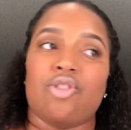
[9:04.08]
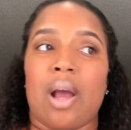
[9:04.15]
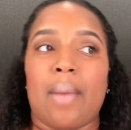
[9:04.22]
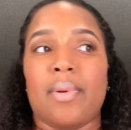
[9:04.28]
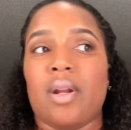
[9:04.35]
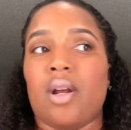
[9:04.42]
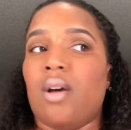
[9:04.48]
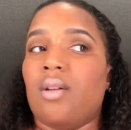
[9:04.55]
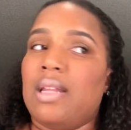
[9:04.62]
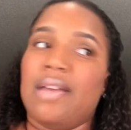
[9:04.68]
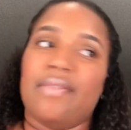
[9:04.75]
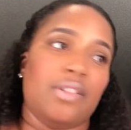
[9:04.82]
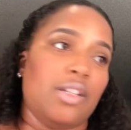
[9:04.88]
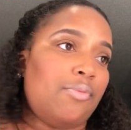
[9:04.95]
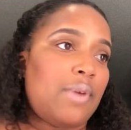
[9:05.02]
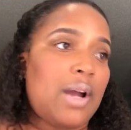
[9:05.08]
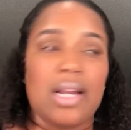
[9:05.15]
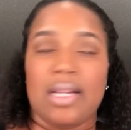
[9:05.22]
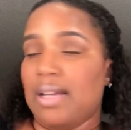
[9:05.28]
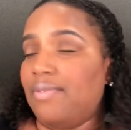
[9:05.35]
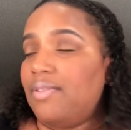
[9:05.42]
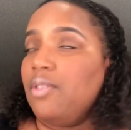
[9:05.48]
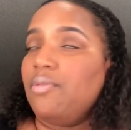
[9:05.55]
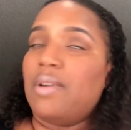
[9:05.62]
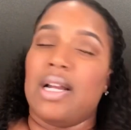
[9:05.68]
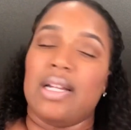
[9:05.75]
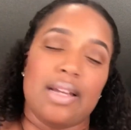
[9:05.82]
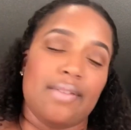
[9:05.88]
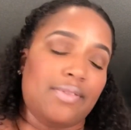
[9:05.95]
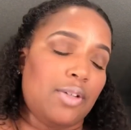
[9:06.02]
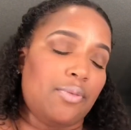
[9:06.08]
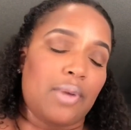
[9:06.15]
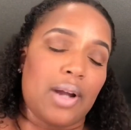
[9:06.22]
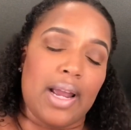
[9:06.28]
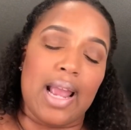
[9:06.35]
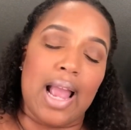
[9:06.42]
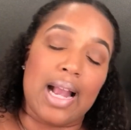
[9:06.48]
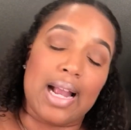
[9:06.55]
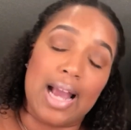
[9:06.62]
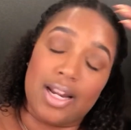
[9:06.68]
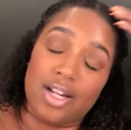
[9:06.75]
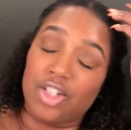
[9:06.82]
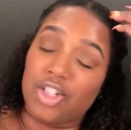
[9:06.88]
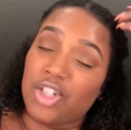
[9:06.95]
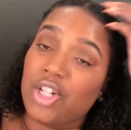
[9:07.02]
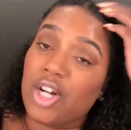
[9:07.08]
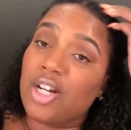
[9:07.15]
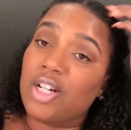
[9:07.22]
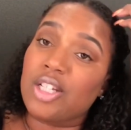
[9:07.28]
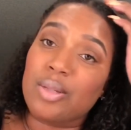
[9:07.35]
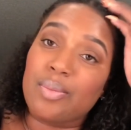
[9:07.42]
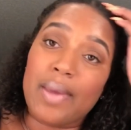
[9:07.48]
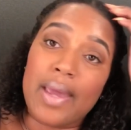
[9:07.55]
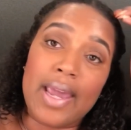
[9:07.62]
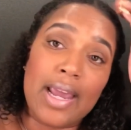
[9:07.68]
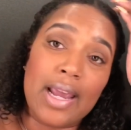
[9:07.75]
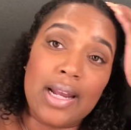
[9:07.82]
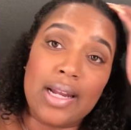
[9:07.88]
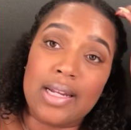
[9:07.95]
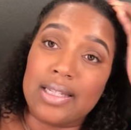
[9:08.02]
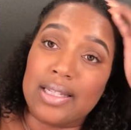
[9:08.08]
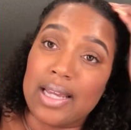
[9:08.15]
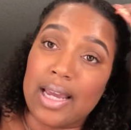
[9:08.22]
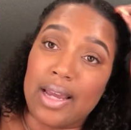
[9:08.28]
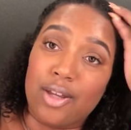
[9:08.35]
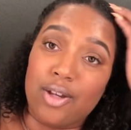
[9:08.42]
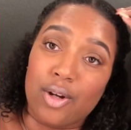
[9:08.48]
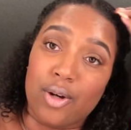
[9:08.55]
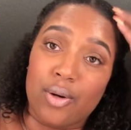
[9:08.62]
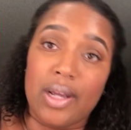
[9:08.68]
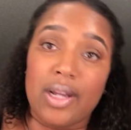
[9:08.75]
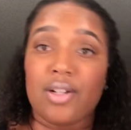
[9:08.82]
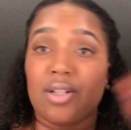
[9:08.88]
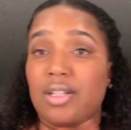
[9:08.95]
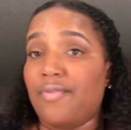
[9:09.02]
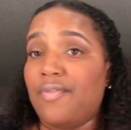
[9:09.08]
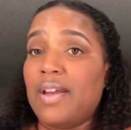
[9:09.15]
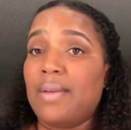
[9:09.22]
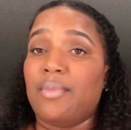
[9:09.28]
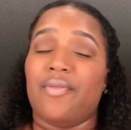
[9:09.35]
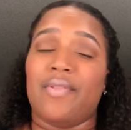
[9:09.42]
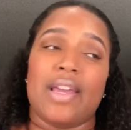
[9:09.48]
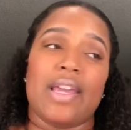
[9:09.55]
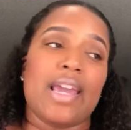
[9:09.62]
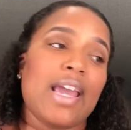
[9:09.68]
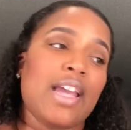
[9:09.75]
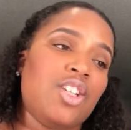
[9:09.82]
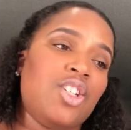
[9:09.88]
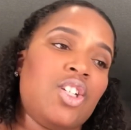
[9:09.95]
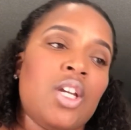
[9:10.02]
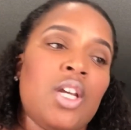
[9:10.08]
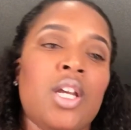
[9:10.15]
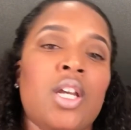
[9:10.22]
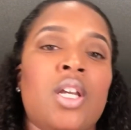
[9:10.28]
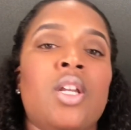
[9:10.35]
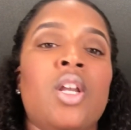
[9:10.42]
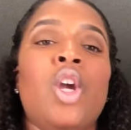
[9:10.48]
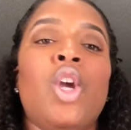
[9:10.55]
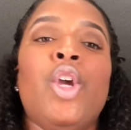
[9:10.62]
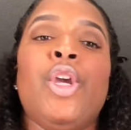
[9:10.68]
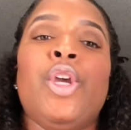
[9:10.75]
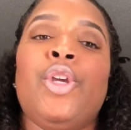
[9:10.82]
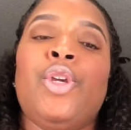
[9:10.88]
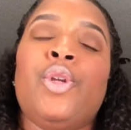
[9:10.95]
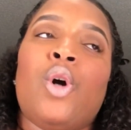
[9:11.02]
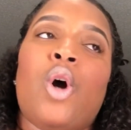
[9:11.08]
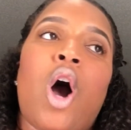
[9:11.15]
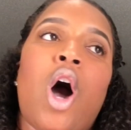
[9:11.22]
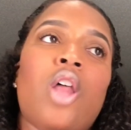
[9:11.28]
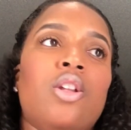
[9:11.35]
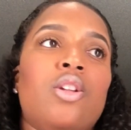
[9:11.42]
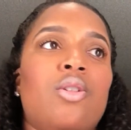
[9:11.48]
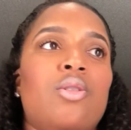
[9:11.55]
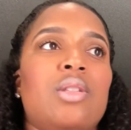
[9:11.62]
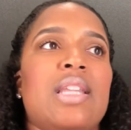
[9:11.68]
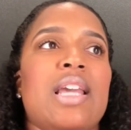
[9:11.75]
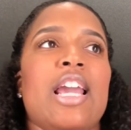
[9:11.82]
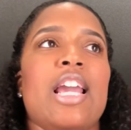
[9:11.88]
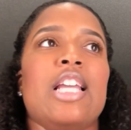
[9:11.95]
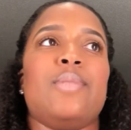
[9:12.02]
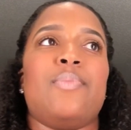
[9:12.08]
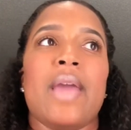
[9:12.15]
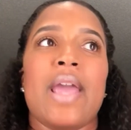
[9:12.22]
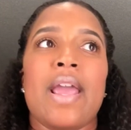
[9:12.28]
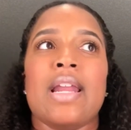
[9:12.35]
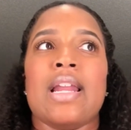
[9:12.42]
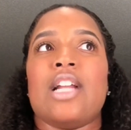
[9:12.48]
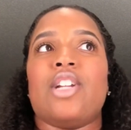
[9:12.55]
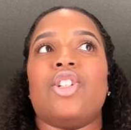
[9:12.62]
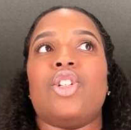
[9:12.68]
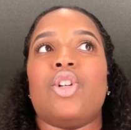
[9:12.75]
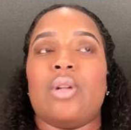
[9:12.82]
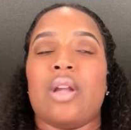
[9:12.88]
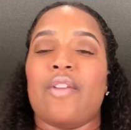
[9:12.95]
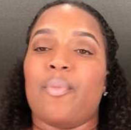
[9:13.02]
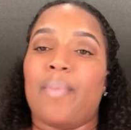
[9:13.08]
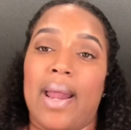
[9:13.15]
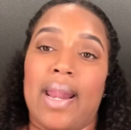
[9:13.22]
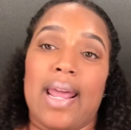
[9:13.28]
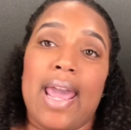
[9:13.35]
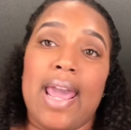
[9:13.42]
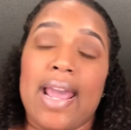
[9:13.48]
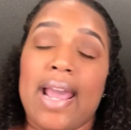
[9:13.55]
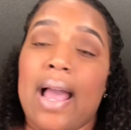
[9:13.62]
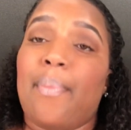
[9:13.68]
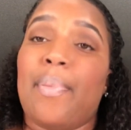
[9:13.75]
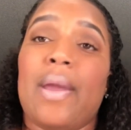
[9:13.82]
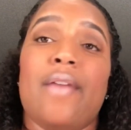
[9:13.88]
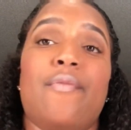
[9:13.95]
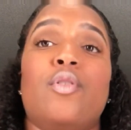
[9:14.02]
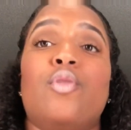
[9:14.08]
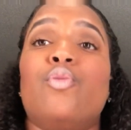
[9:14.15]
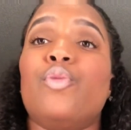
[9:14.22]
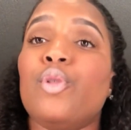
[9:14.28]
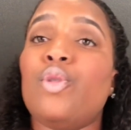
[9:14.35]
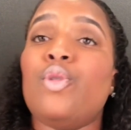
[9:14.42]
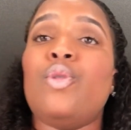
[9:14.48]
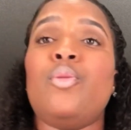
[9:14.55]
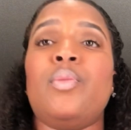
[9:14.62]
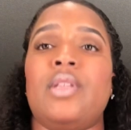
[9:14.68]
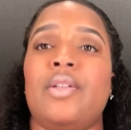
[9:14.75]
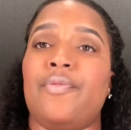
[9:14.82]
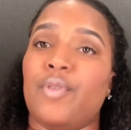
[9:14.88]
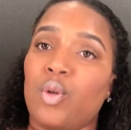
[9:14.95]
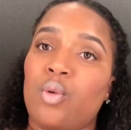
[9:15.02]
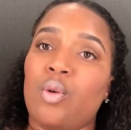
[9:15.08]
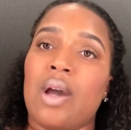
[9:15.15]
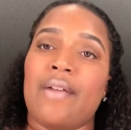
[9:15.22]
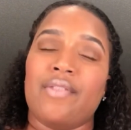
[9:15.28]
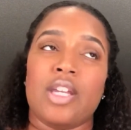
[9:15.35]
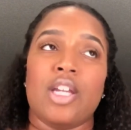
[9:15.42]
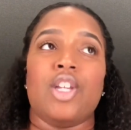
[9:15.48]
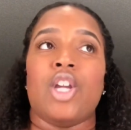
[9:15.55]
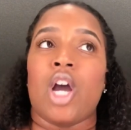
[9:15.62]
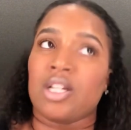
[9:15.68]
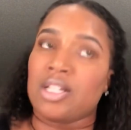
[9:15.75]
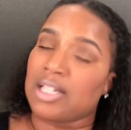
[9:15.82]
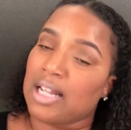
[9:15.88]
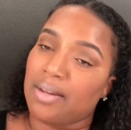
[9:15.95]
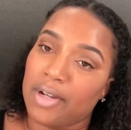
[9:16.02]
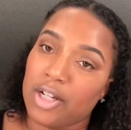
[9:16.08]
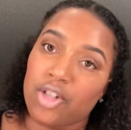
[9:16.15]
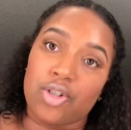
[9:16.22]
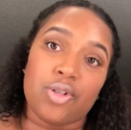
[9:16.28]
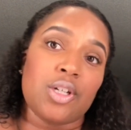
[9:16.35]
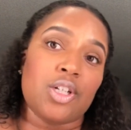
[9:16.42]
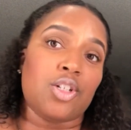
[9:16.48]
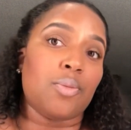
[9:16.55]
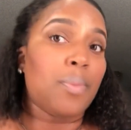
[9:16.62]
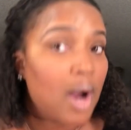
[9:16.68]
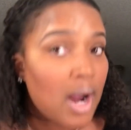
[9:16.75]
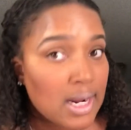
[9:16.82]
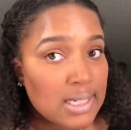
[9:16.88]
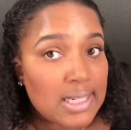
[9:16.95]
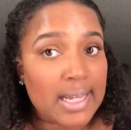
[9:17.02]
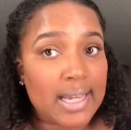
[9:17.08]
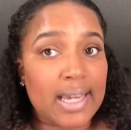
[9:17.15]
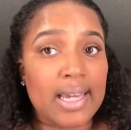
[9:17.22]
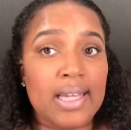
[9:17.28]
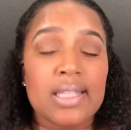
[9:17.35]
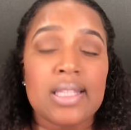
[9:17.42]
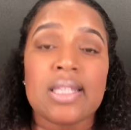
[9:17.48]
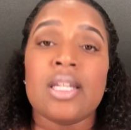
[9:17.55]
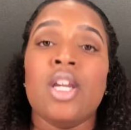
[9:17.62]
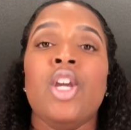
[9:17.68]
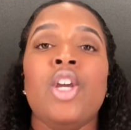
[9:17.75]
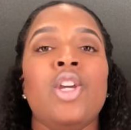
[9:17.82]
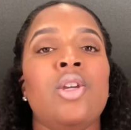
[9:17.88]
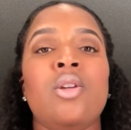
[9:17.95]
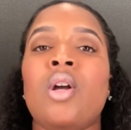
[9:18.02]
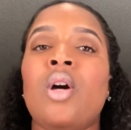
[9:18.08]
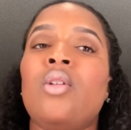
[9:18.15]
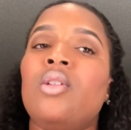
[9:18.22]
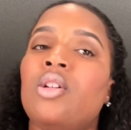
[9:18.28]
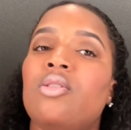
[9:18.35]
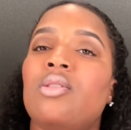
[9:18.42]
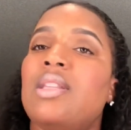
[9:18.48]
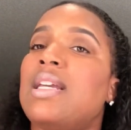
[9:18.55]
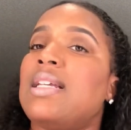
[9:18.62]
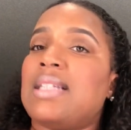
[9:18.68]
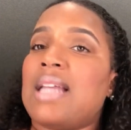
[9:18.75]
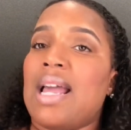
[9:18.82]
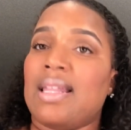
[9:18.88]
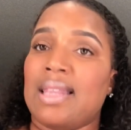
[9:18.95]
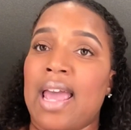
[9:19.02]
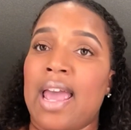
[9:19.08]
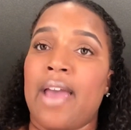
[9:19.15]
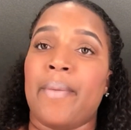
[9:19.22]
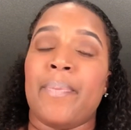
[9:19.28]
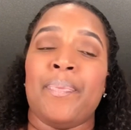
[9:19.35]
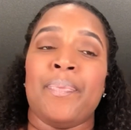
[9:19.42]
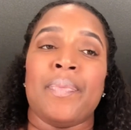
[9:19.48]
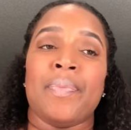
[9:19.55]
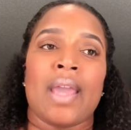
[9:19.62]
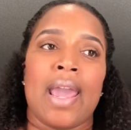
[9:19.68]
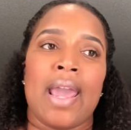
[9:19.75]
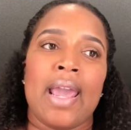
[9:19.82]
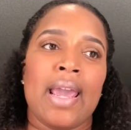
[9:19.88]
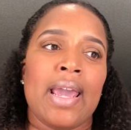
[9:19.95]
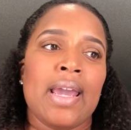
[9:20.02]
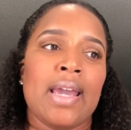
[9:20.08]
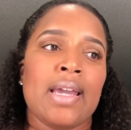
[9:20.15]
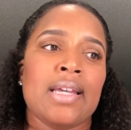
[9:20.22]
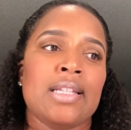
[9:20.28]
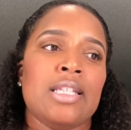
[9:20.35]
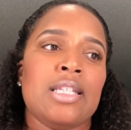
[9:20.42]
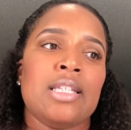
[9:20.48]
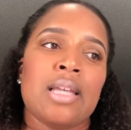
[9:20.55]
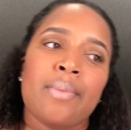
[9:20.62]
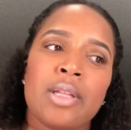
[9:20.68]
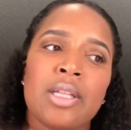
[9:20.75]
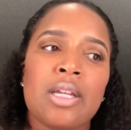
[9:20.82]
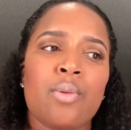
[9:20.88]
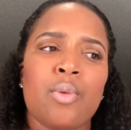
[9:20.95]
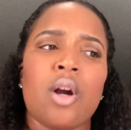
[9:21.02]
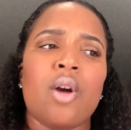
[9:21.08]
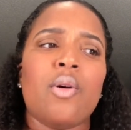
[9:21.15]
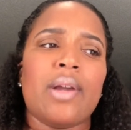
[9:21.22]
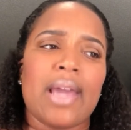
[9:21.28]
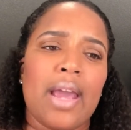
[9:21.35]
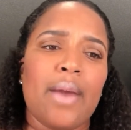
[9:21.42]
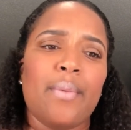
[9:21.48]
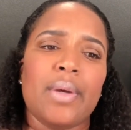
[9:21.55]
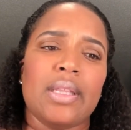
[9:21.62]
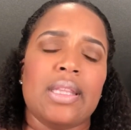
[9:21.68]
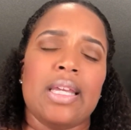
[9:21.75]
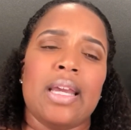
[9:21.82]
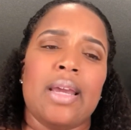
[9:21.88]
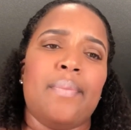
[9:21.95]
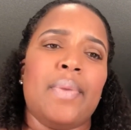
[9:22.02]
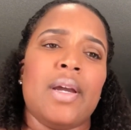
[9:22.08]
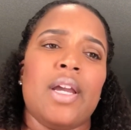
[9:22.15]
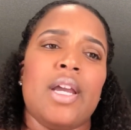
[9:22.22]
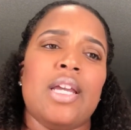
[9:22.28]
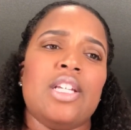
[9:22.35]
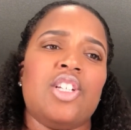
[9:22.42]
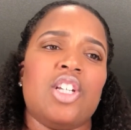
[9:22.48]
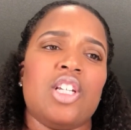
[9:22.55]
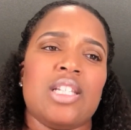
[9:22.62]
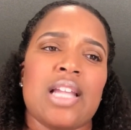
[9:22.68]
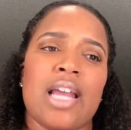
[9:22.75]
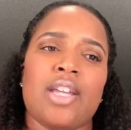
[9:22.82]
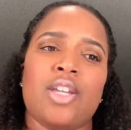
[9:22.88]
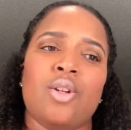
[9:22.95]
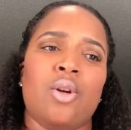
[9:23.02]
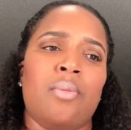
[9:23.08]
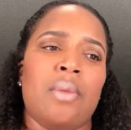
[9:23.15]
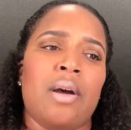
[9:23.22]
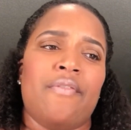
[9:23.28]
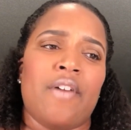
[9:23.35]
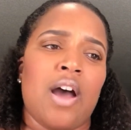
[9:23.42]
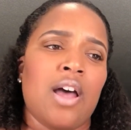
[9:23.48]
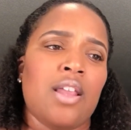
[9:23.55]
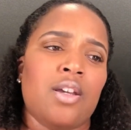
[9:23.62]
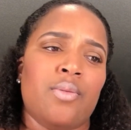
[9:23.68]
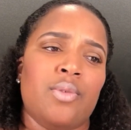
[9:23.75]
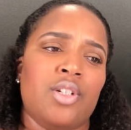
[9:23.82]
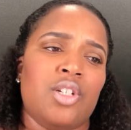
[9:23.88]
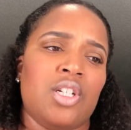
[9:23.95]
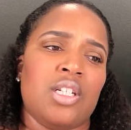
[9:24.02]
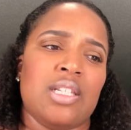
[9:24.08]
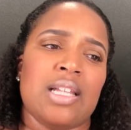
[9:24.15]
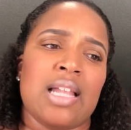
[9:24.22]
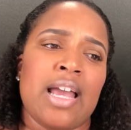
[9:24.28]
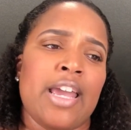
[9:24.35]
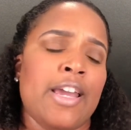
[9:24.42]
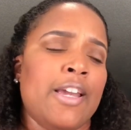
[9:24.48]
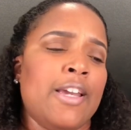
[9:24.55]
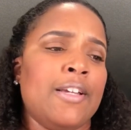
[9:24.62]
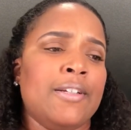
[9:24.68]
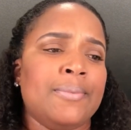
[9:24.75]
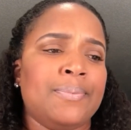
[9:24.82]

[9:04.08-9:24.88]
dropping out left and right. I got a shirts made that said, Henderson Family Vacation, all of those things made. And I just told everybody, hey, I paid for the room, the food, everything. Y'all just gotta make sure you get your park tickets, little things like that. And some of them were okay with it, but it's just like, my father was just like,